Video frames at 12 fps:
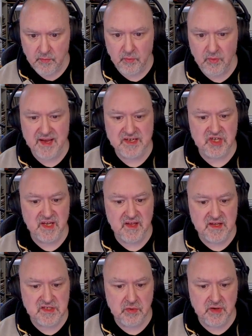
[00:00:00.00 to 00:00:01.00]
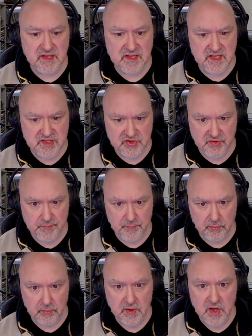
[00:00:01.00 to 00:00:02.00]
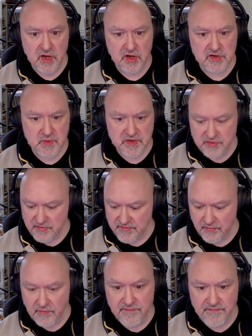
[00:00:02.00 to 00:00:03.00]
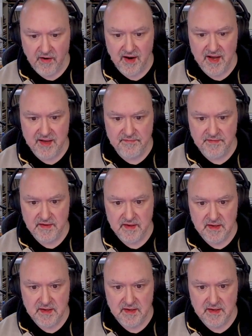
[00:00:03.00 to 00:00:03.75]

well, actually, let's look at this triple because one, two, three, four, five,